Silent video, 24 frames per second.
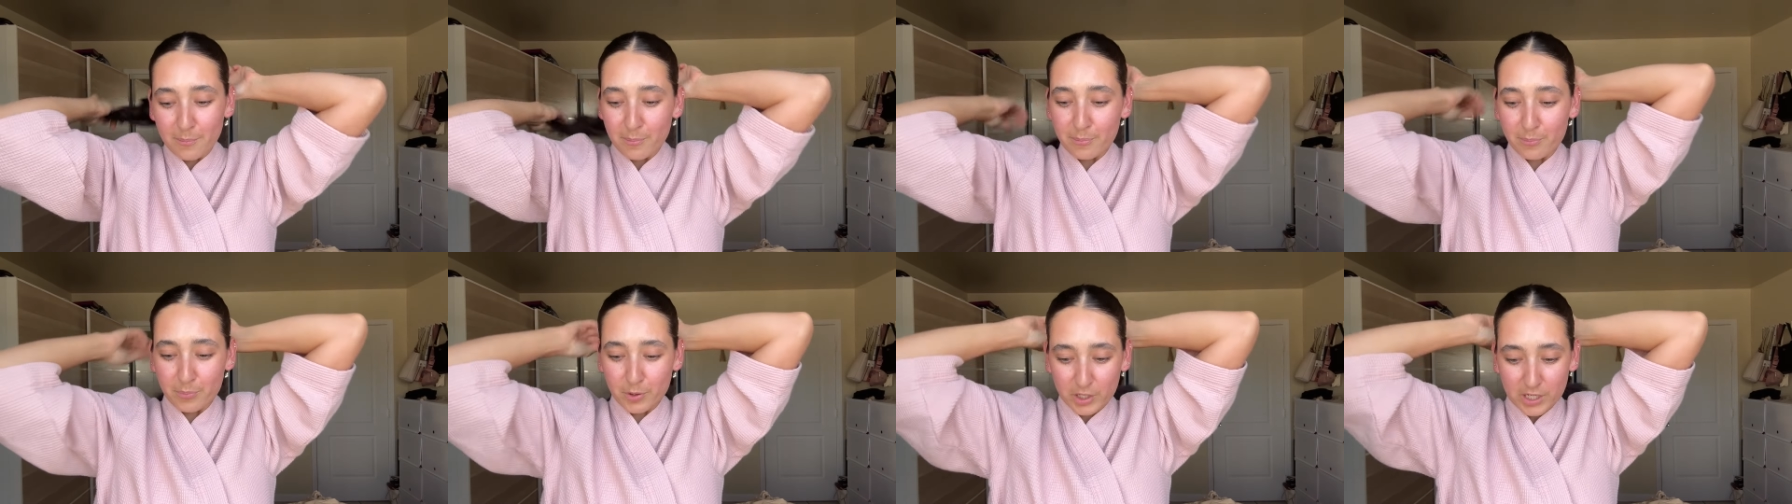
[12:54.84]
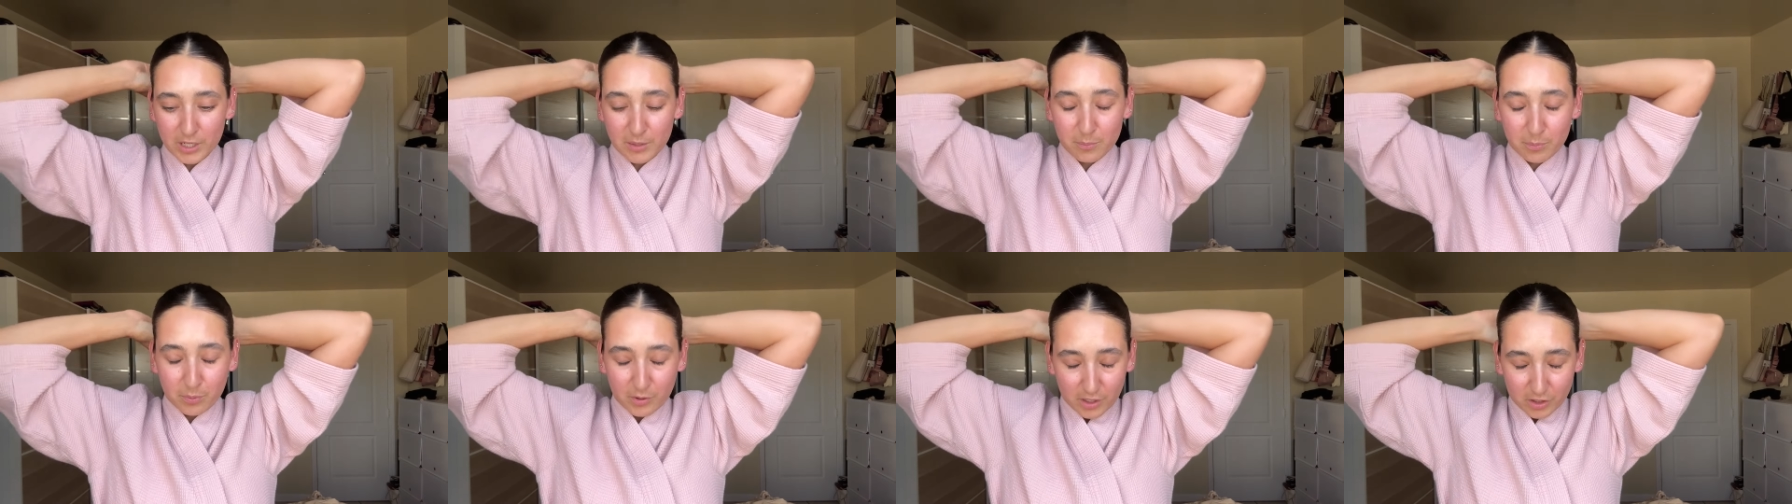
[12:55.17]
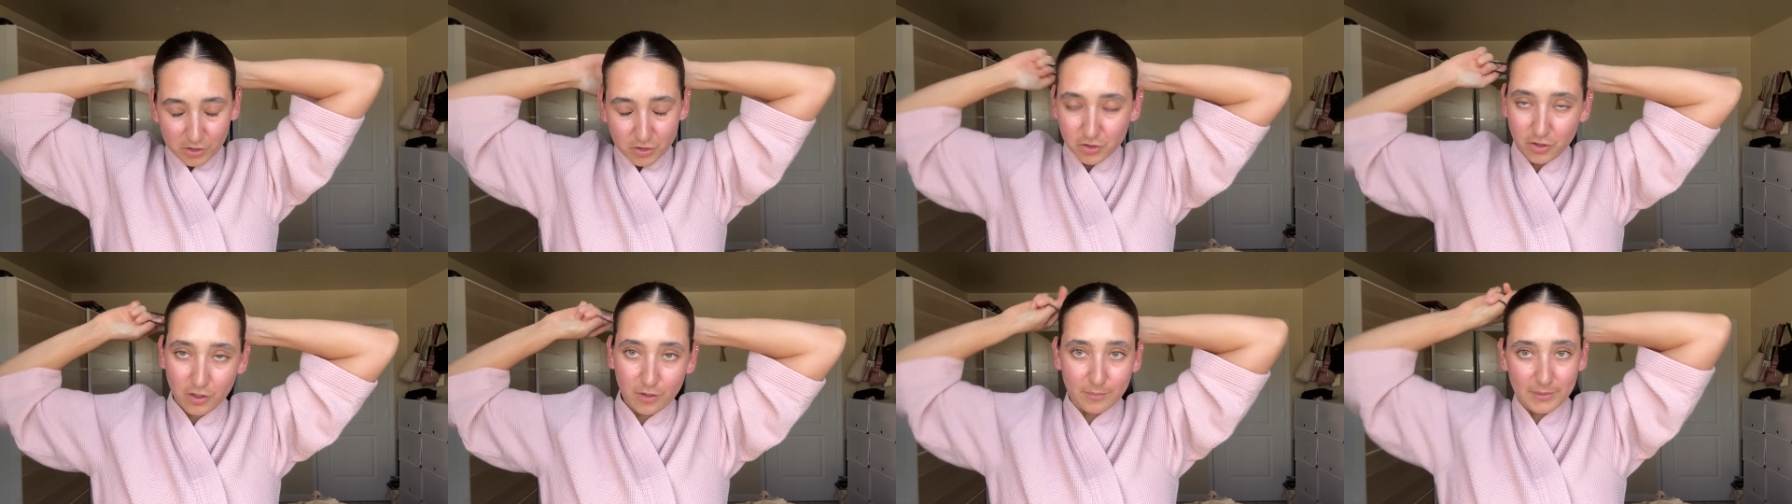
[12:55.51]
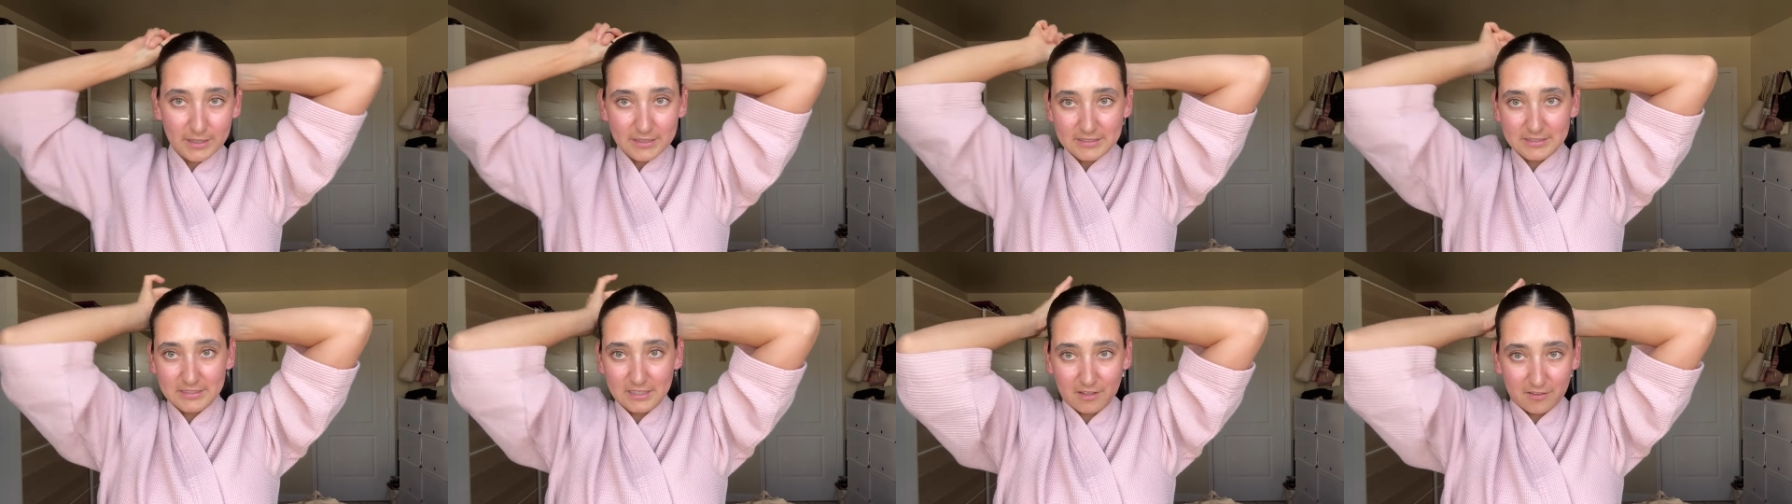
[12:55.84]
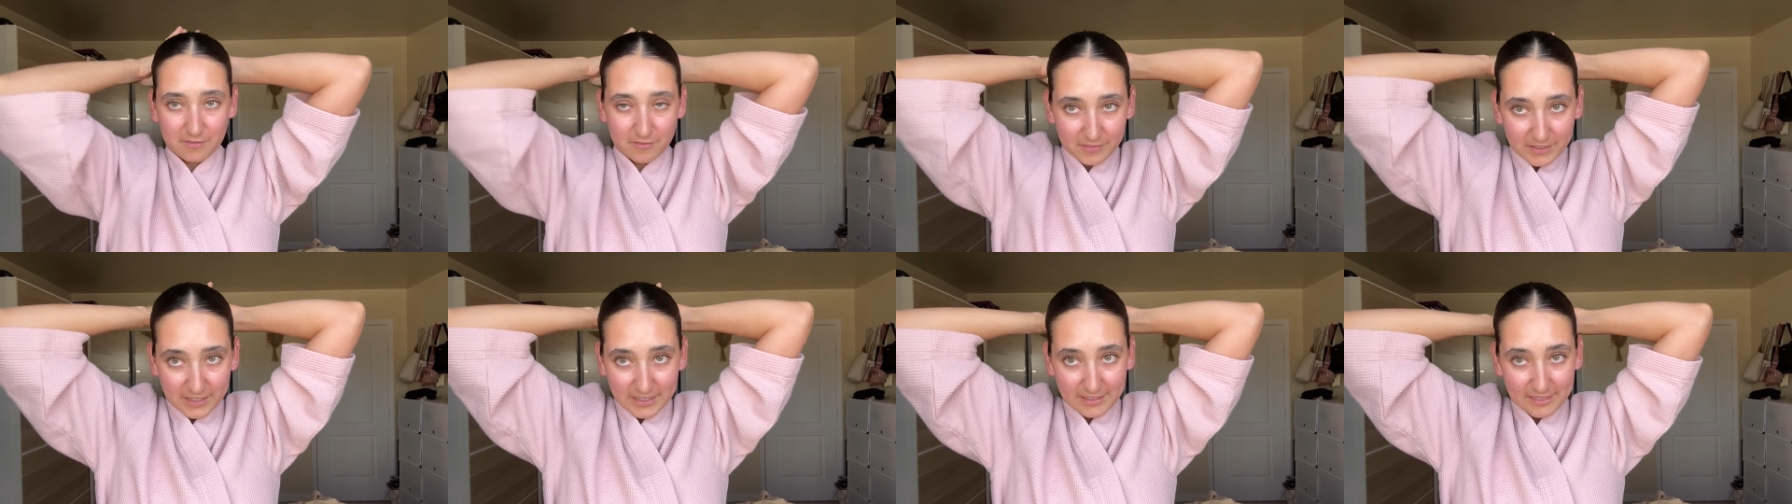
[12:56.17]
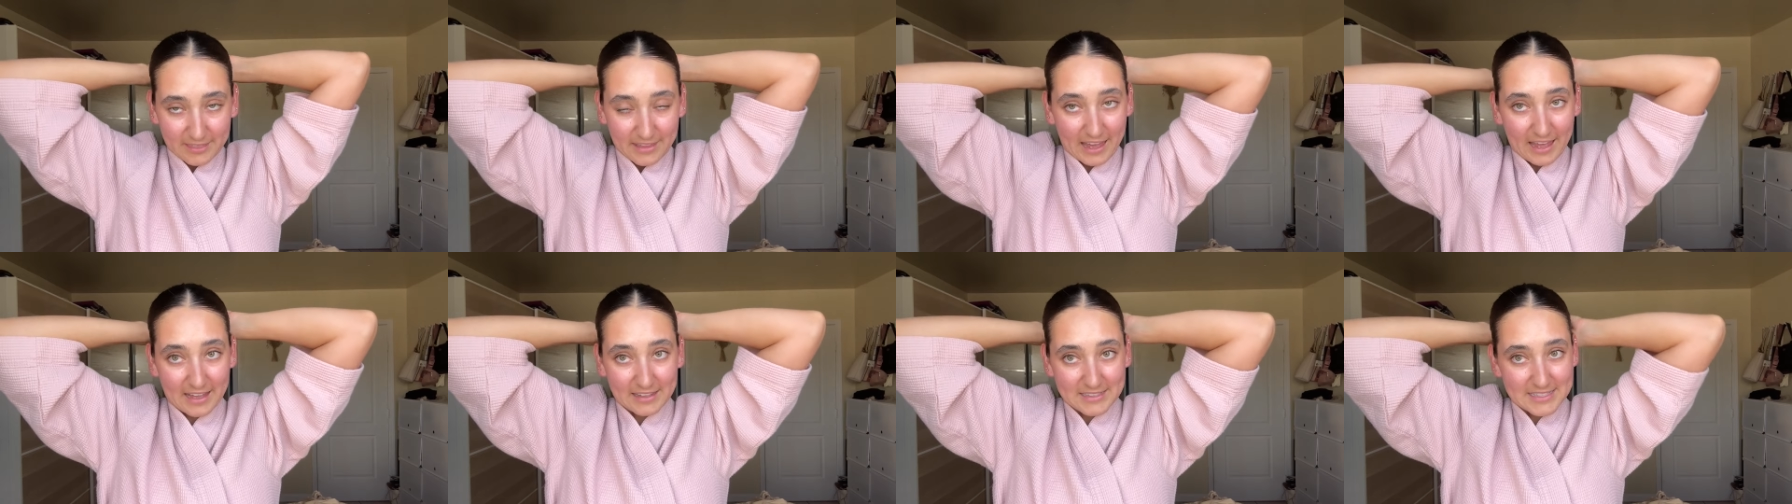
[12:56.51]
putting pressure on myself in
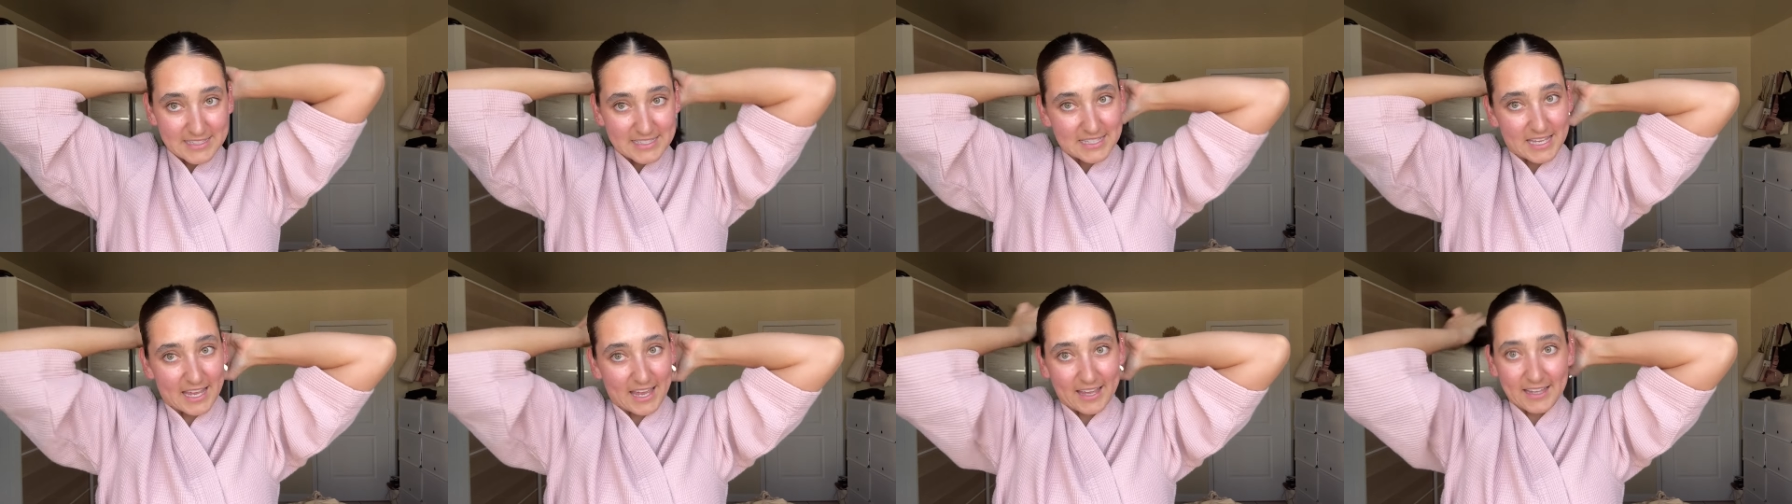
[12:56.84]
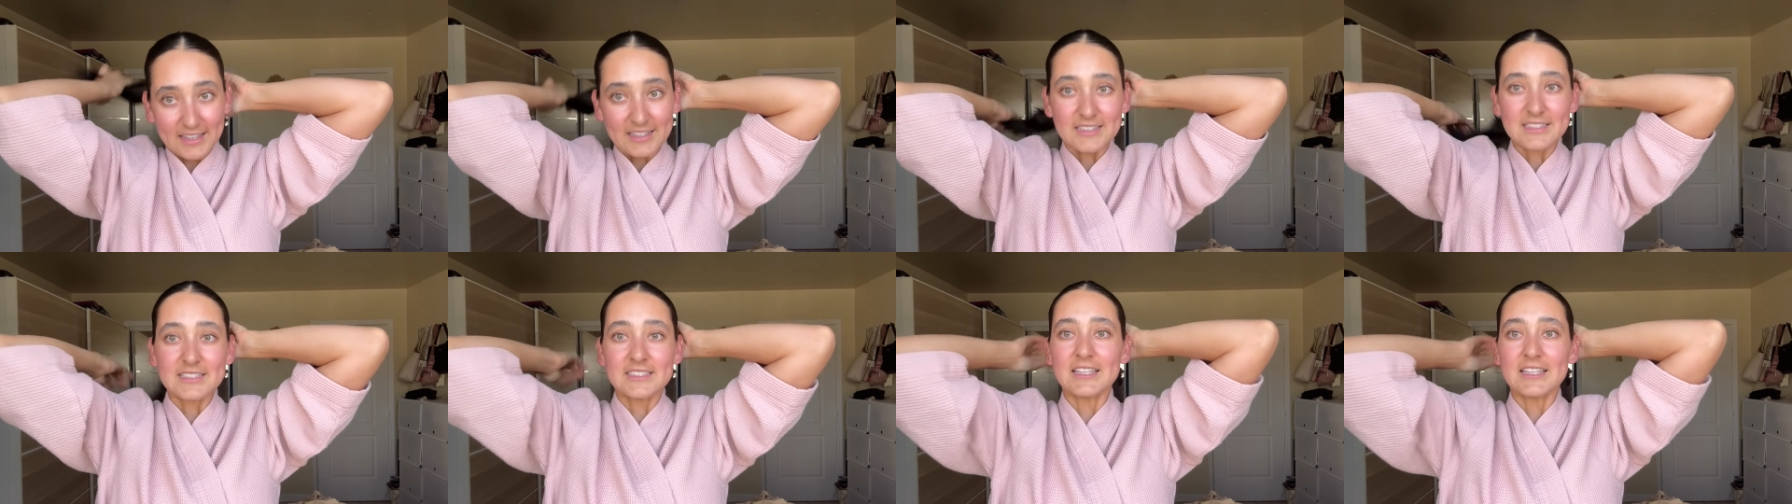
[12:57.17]
that sense